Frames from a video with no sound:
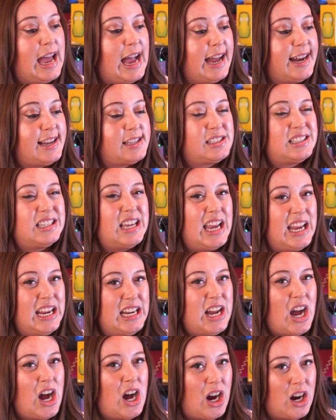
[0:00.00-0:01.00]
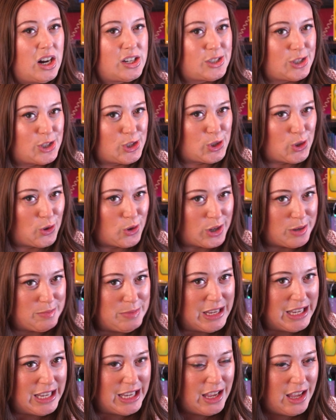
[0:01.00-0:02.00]
And it's kind of hard to shock
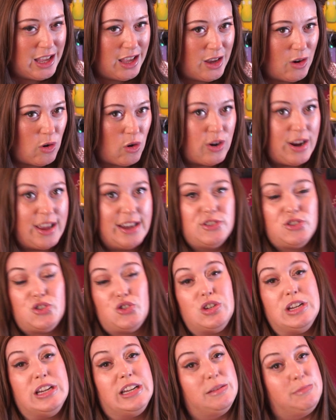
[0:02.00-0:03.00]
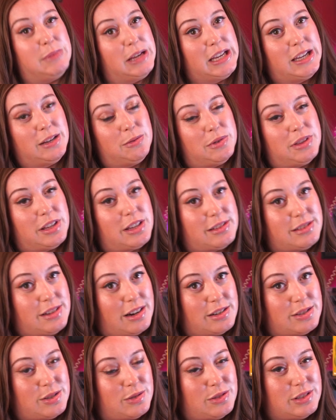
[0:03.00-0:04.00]
me or intrigue me with a
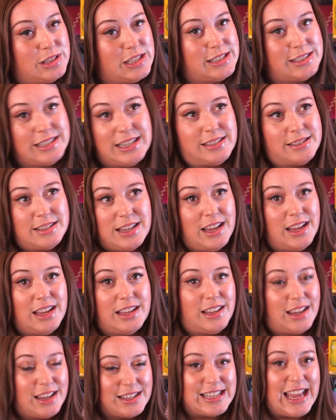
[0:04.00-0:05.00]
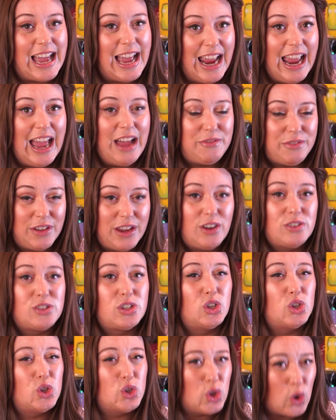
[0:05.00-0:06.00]
guitar solo these days, because I have heard
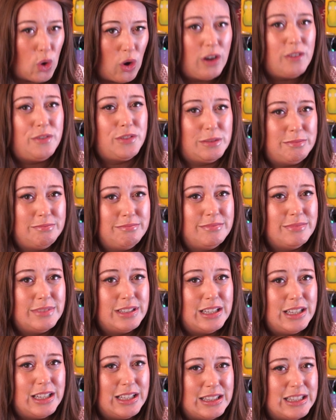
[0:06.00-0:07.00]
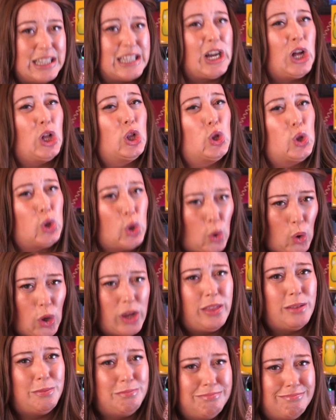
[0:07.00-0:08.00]
a lot of them, like a lot
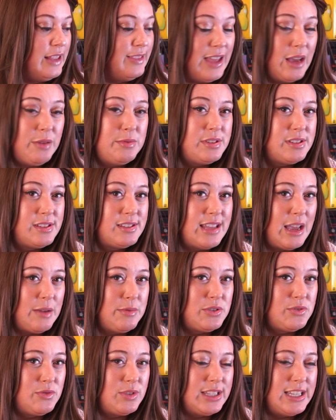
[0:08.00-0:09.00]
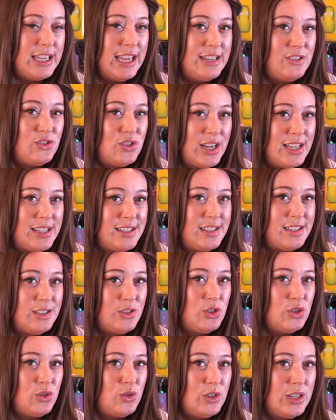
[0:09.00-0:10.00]
of them. And that was really interesting
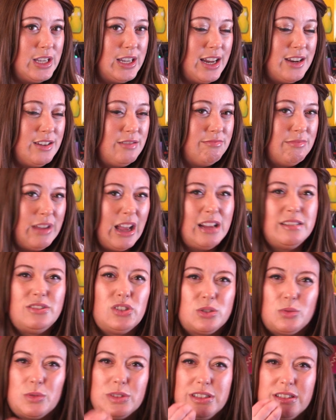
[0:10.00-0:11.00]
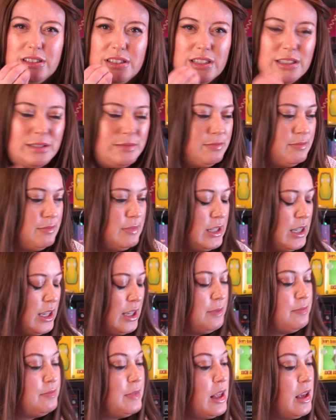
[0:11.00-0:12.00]
and chewy, and I just wanted to,
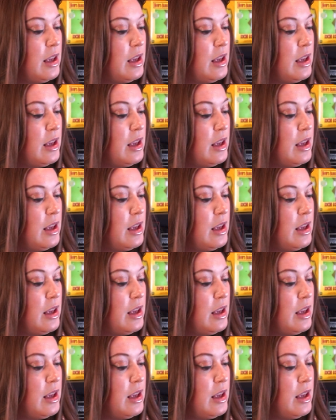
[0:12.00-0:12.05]
yeah.